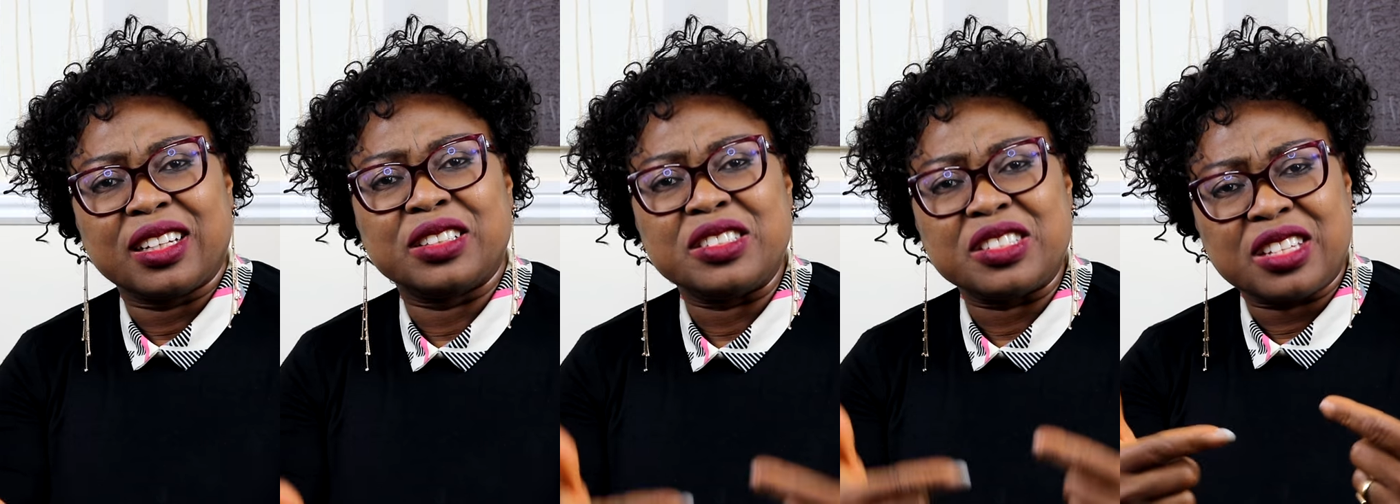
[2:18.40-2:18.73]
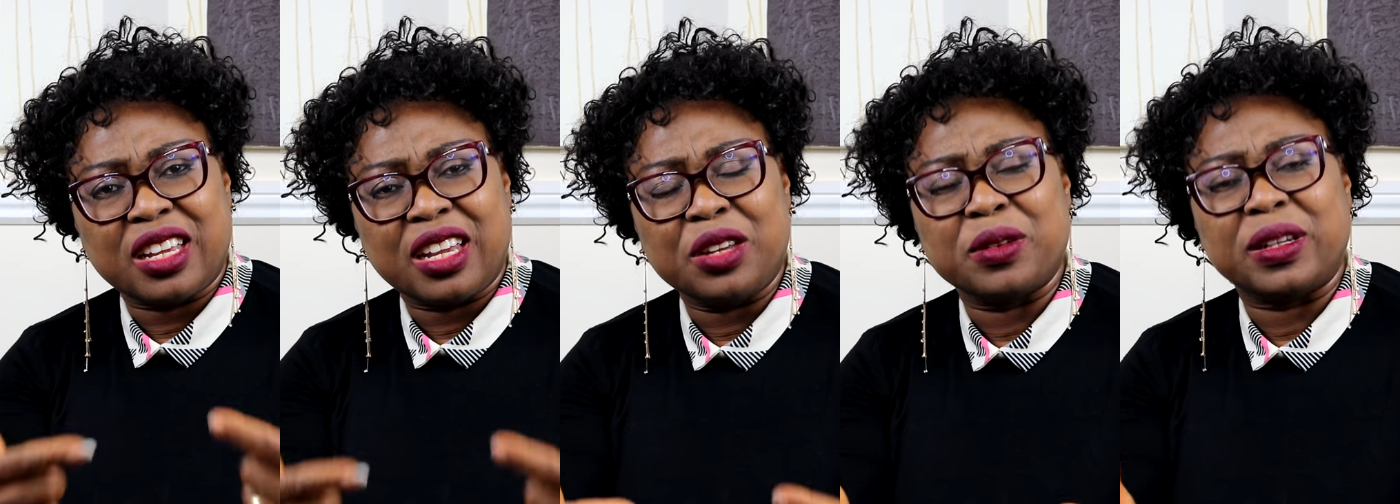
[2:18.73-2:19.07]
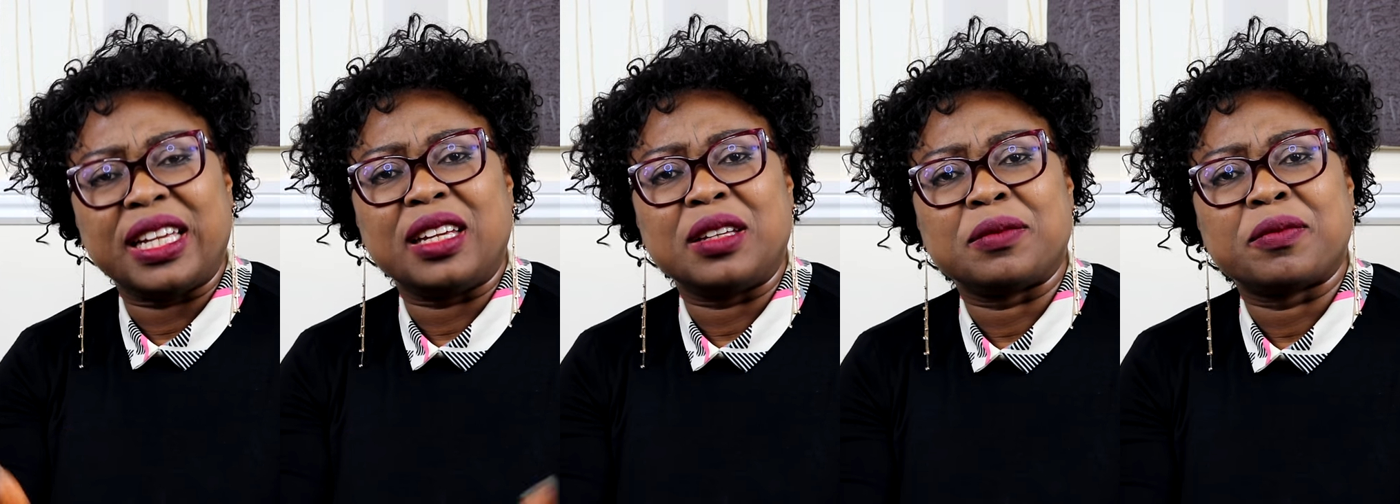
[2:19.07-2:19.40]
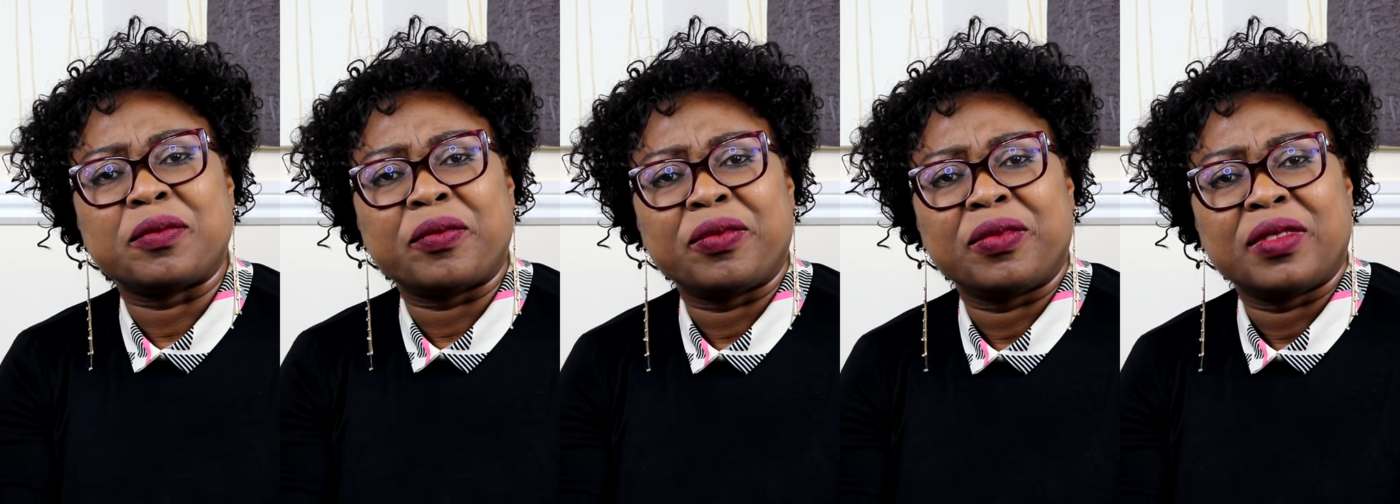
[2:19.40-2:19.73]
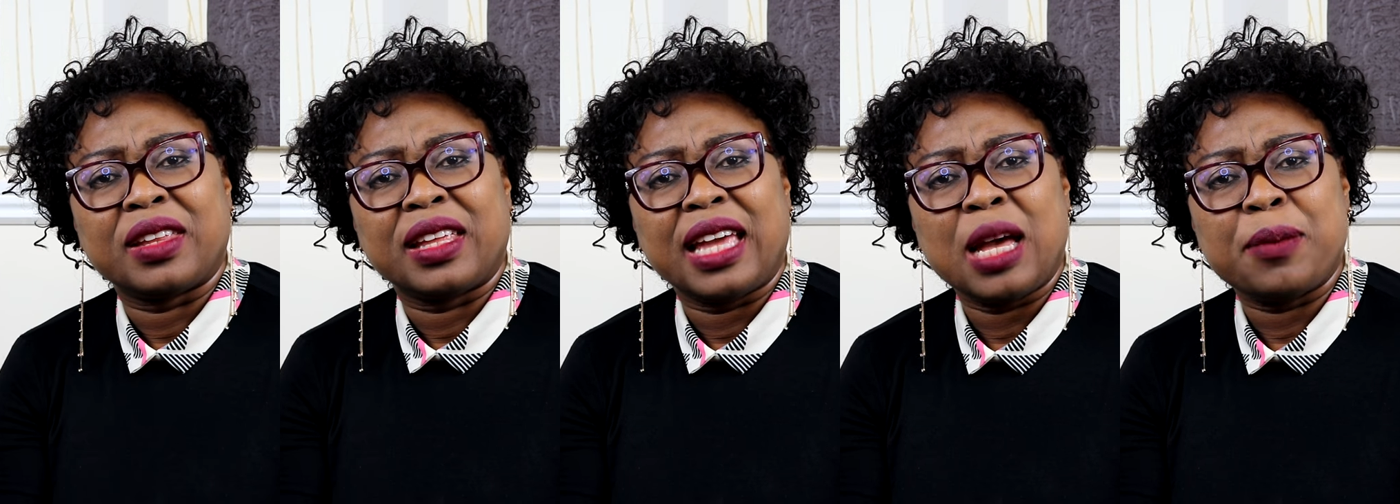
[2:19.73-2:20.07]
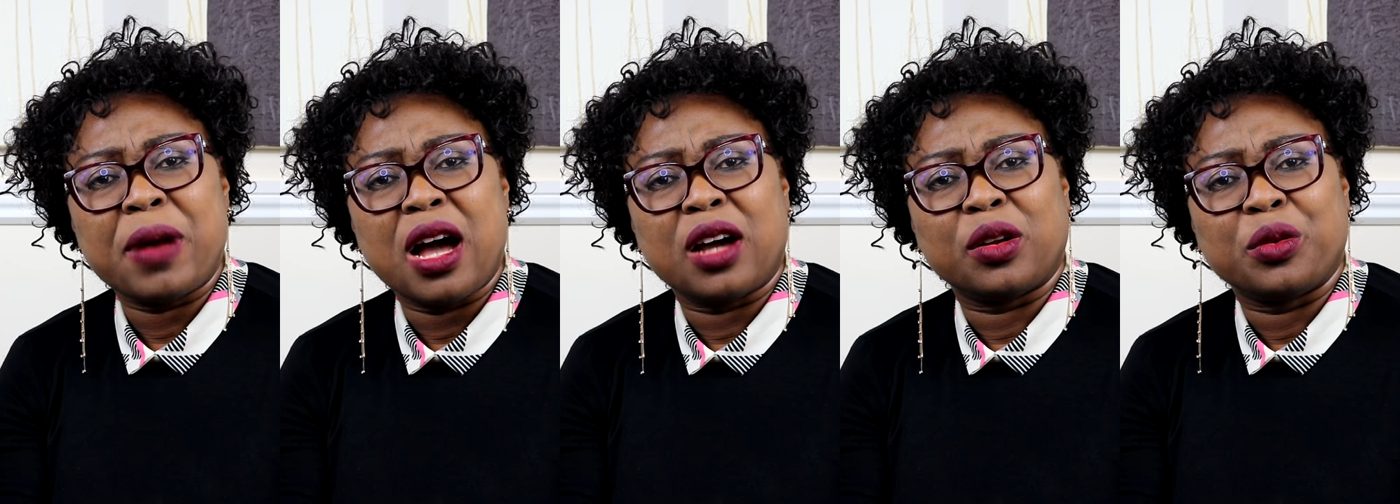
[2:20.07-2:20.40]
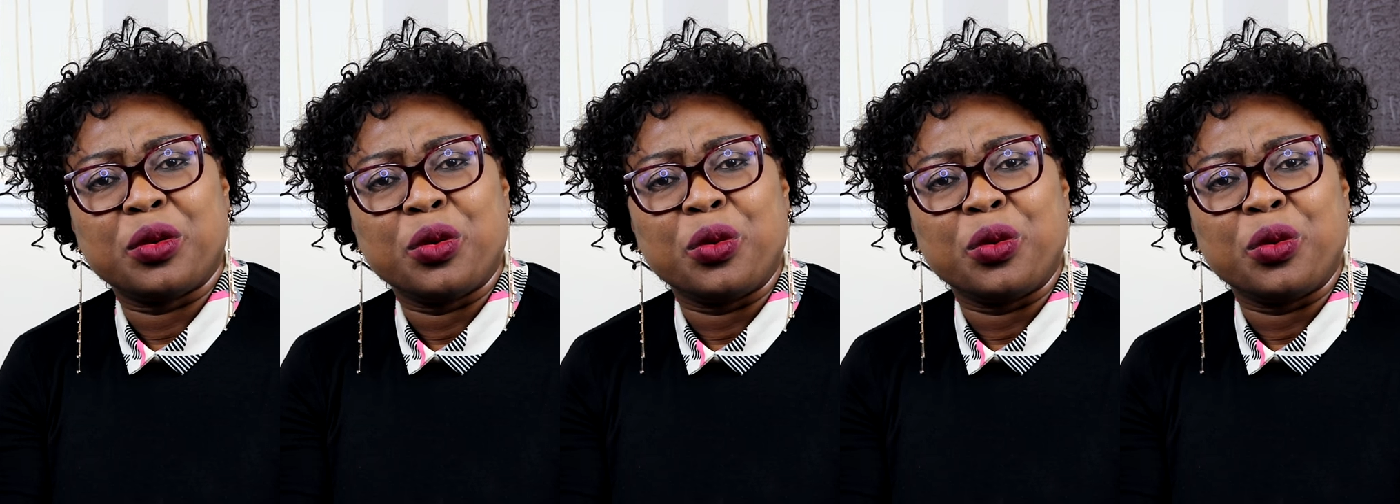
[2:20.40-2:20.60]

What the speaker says: continually about,